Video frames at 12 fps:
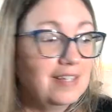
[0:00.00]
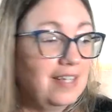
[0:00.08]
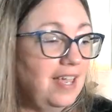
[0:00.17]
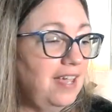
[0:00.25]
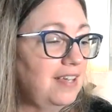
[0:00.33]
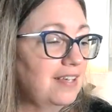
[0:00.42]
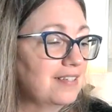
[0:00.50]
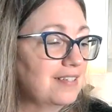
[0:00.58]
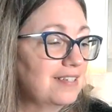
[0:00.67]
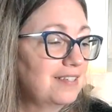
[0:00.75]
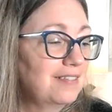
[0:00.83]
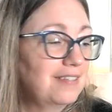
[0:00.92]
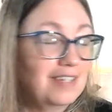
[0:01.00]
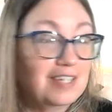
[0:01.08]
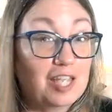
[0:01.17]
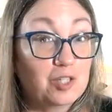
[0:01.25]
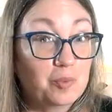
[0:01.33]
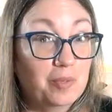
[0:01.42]
And
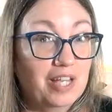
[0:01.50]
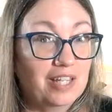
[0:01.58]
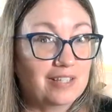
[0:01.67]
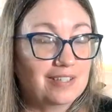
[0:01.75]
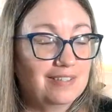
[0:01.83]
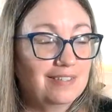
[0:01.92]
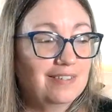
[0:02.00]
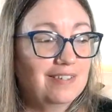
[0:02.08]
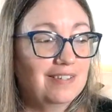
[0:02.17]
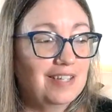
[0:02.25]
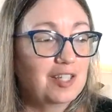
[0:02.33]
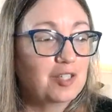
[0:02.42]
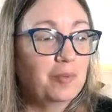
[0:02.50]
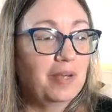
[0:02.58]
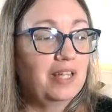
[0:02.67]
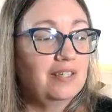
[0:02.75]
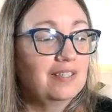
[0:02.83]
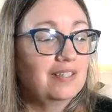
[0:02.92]
guess what? Guess
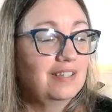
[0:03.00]
what?